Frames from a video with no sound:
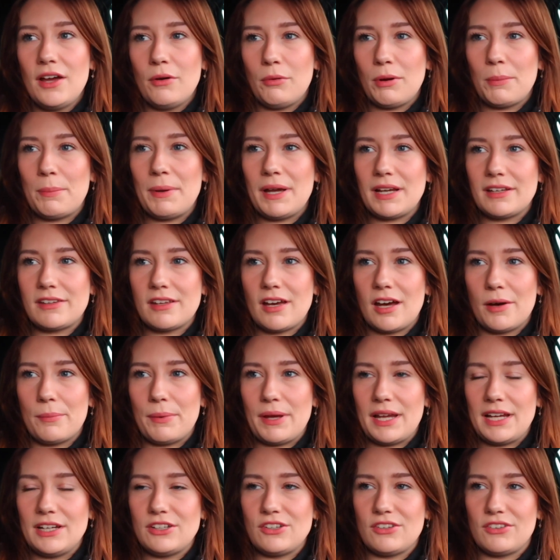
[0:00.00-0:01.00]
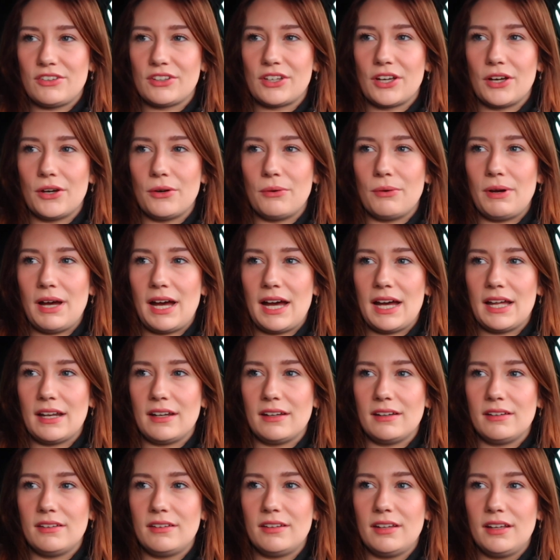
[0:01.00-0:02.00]
We picked it up ages ago,
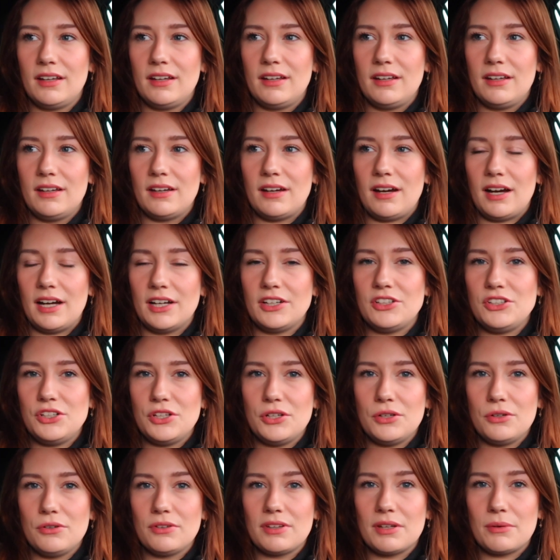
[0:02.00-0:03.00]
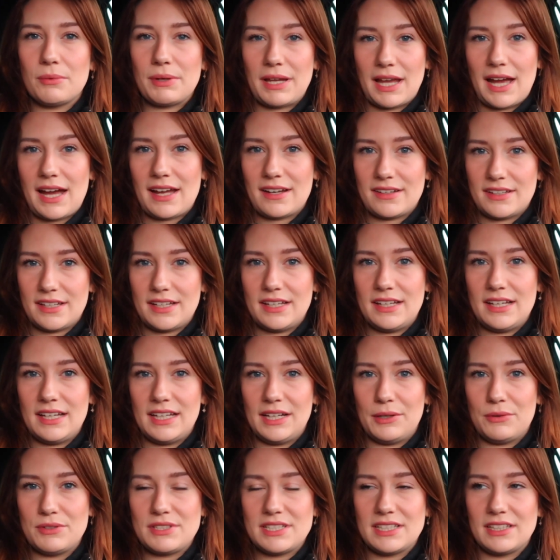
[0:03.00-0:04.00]
and I knew that we had it,
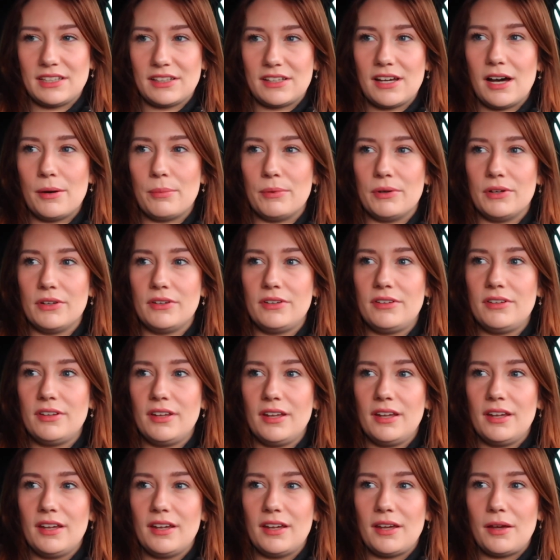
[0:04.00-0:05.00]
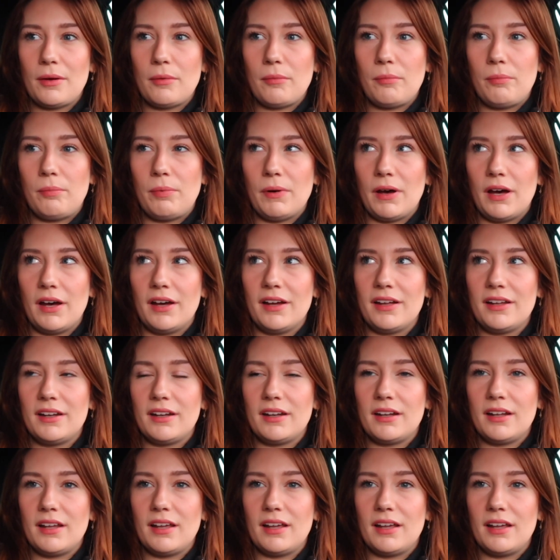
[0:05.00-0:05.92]
and it was in the cupboard, but